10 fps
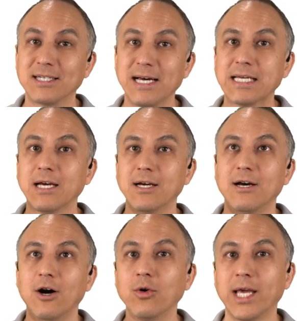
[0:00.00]
It's like,
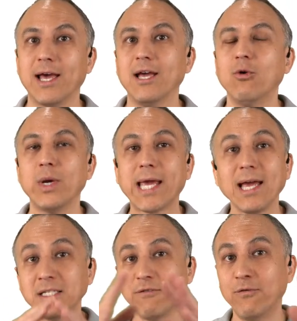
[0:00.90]
okay, we
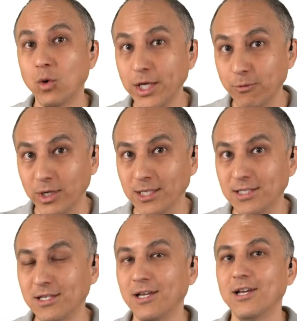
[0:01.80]
can't avoid
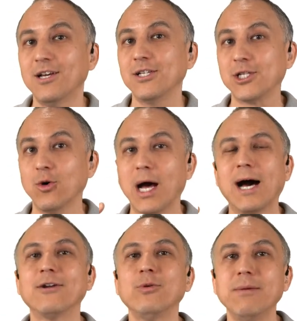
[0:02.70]
risk. So
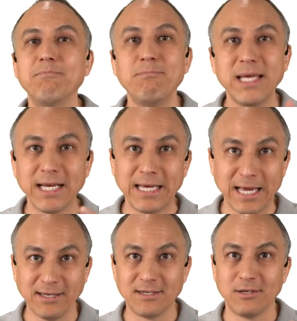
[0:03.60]
how do we
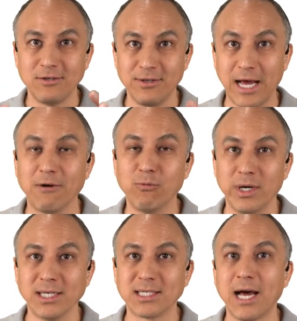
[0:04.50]
mitigate that
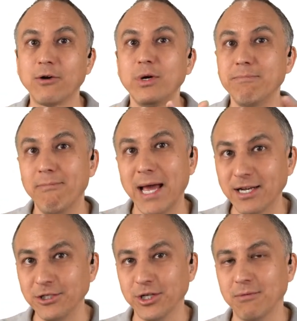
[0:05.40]
risk? How do we
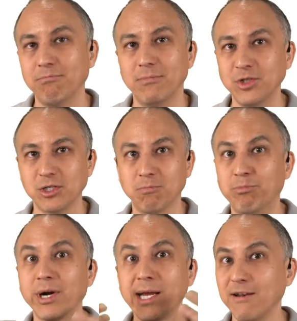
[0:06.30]
manage it?
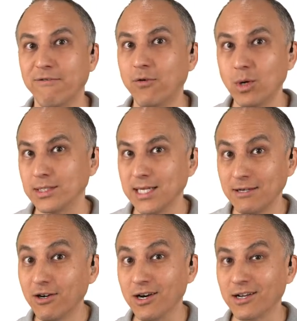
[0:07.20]
Just bring it forth.
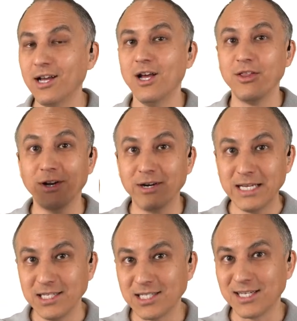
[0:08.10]
Say, look,
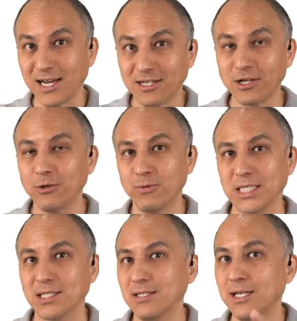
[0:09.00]
there is technical
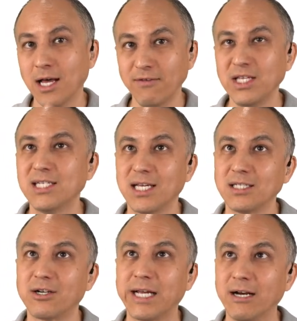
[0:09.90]
risk. None of these
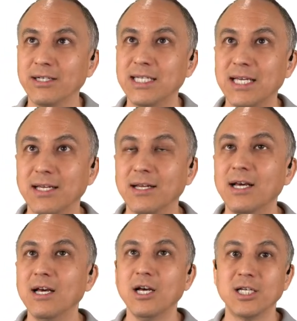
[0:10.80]
things are guaranteed.
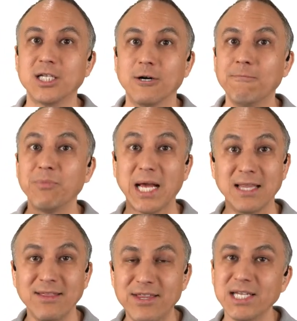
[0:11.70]
So
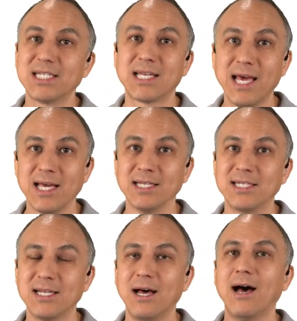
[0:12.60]
in this
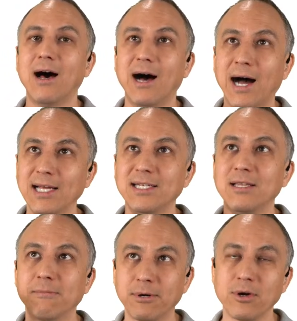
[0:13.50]
case, I
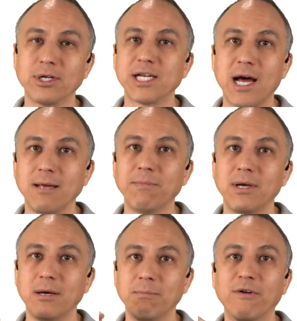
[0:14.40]
did the
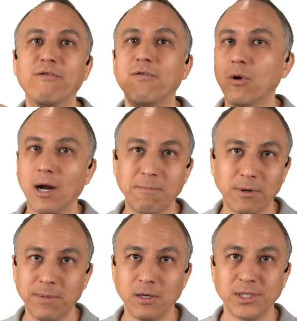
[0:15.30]
prototype before I
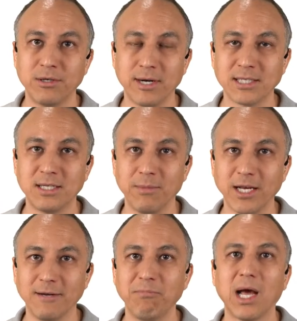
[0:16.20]
proposed or
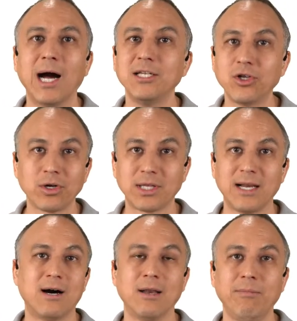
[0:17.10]
estimated. I took
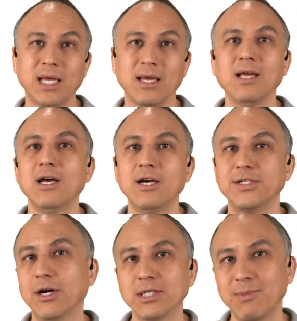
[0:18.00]
that on me.
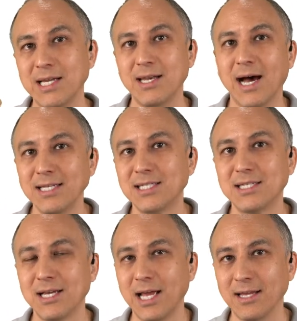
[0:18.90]
So that was my
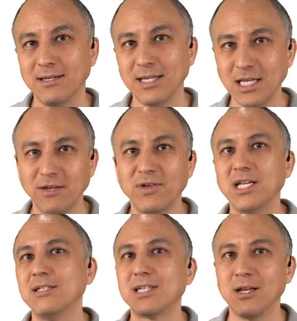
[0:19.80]
nights and
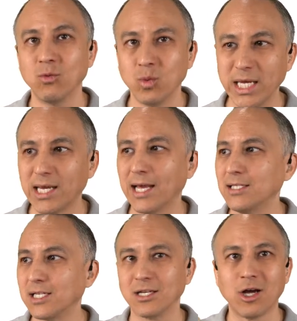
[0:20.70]
evenings and
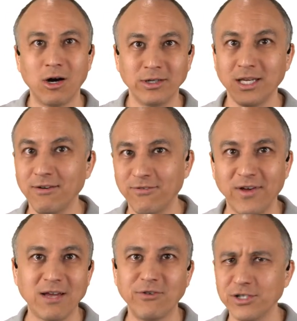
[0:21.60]
weekends and calling in
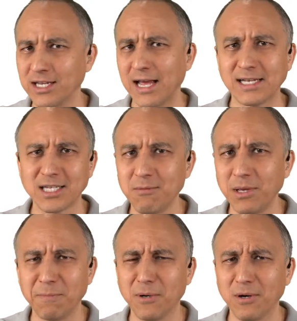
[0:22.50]
favors and
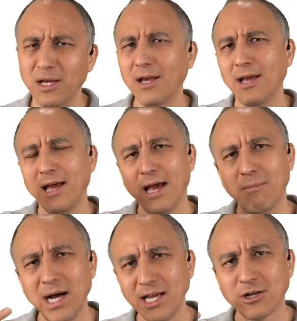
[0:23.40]
asking people,
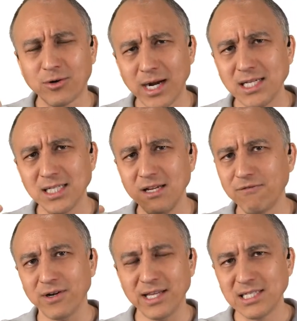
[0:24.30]
am I
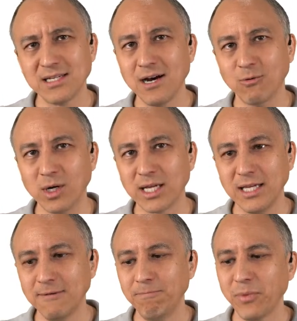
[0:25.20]
crazy for this not
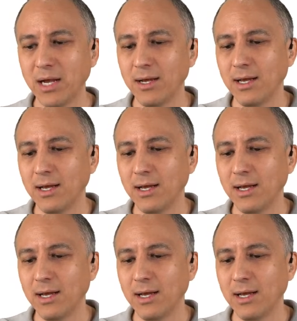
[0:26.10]
working?